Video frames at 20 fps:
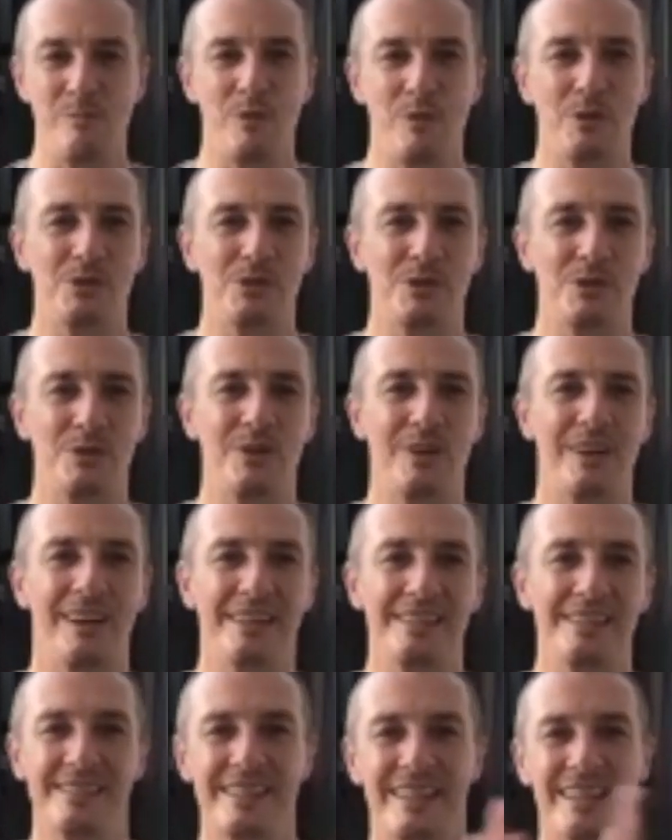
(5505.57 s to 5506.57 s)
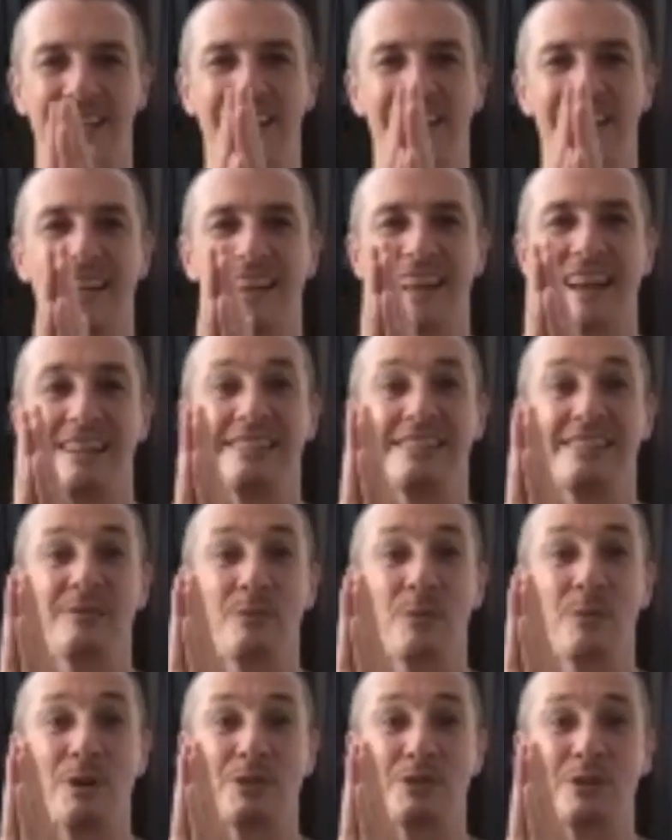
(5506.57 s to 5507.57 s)
So I say last
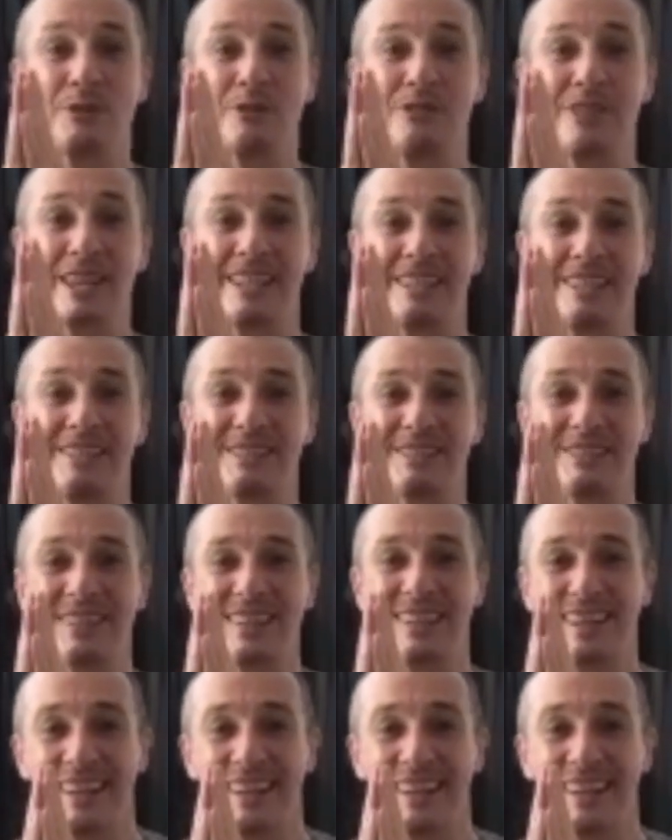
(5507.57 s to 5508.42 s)
words of thank you.